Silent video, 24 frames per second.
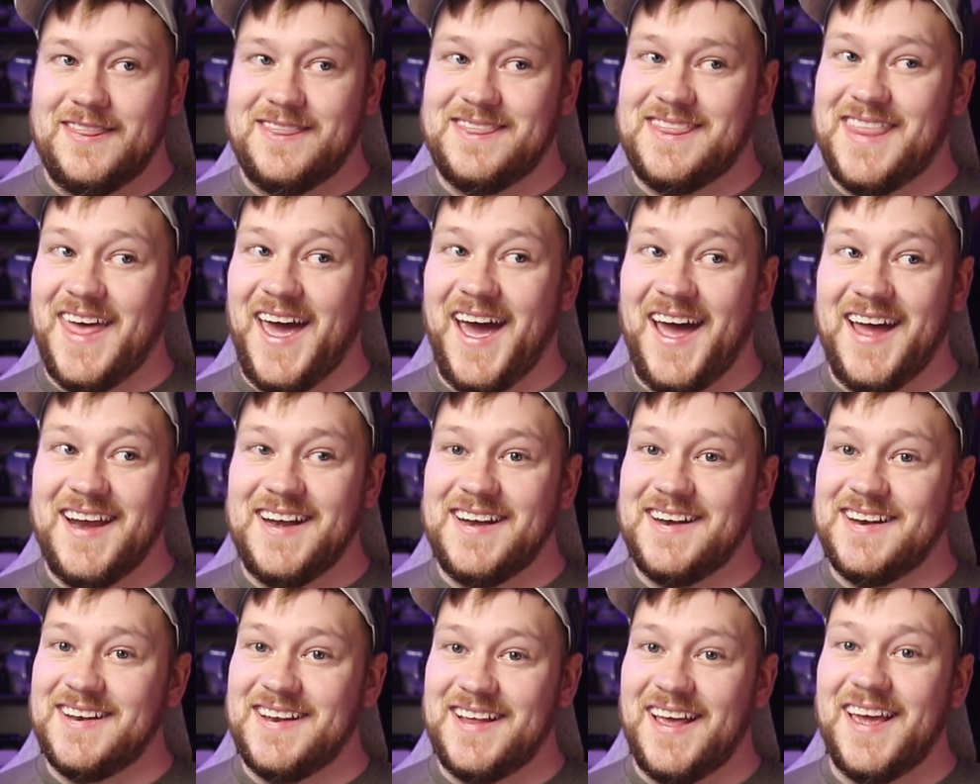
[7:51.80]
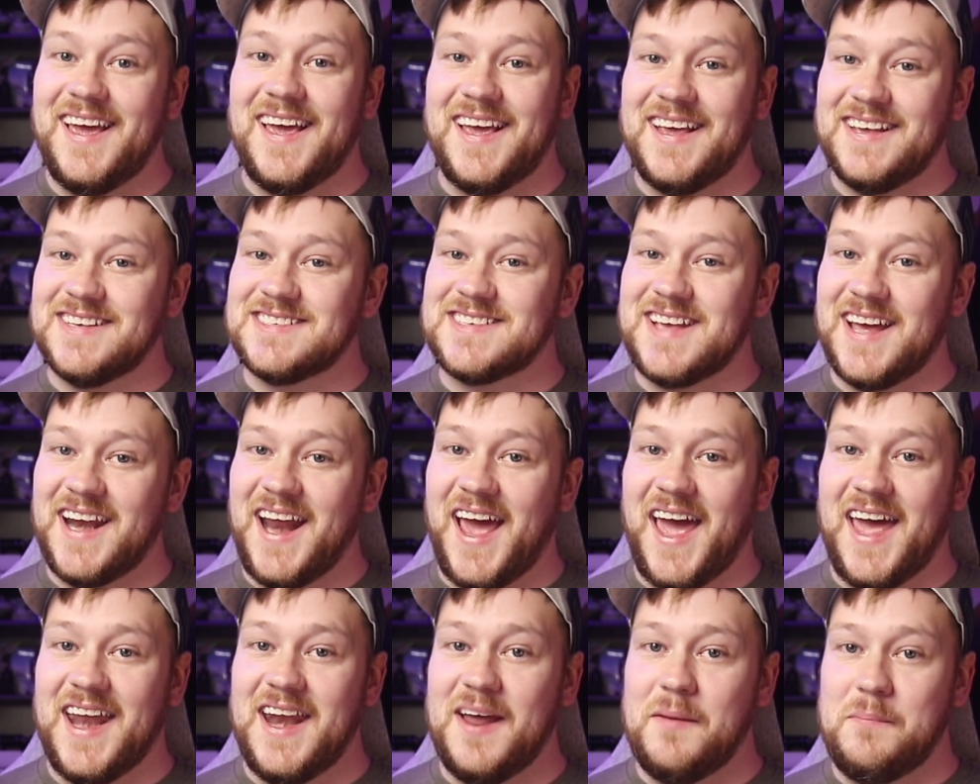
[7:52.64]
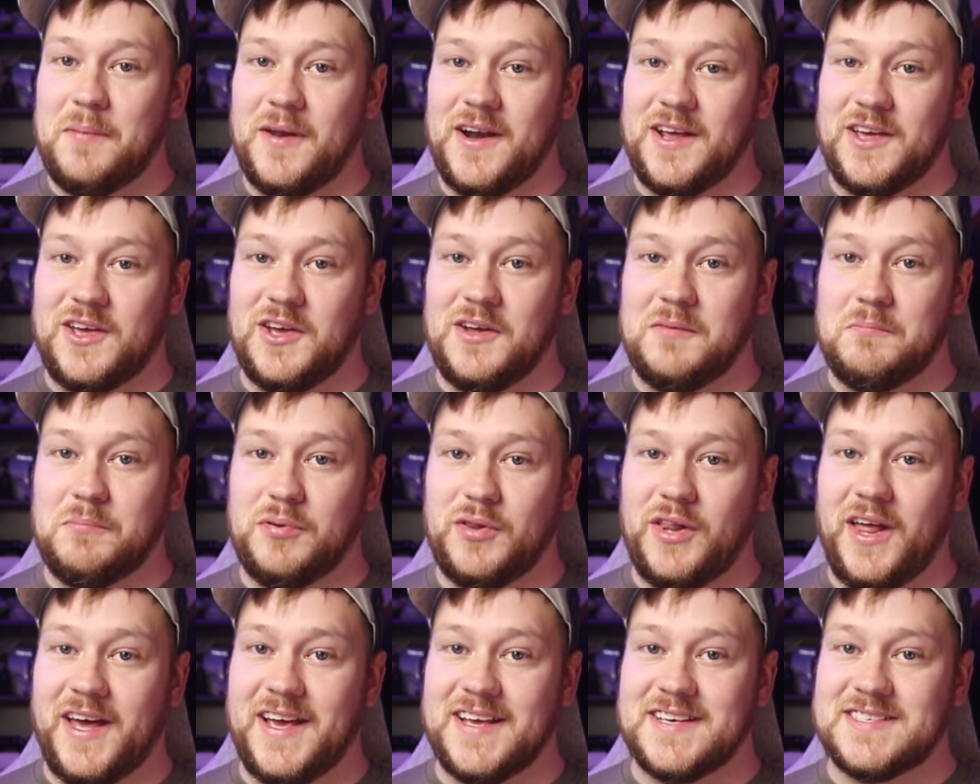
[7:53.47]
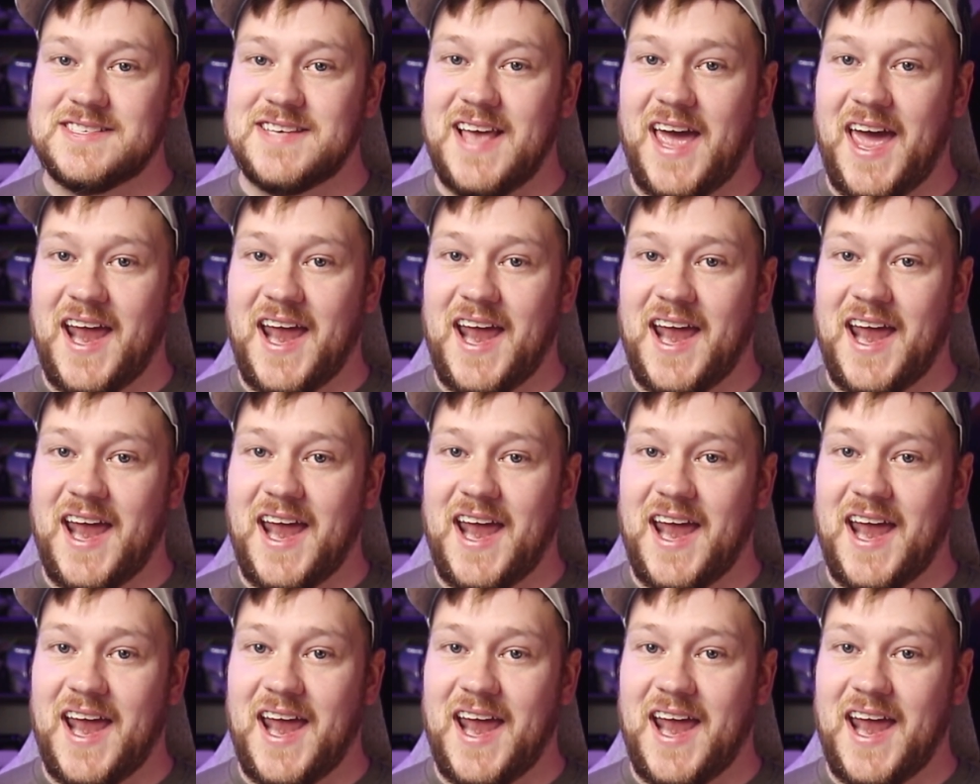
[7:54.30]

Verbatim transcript: that he's going to end up in a good place.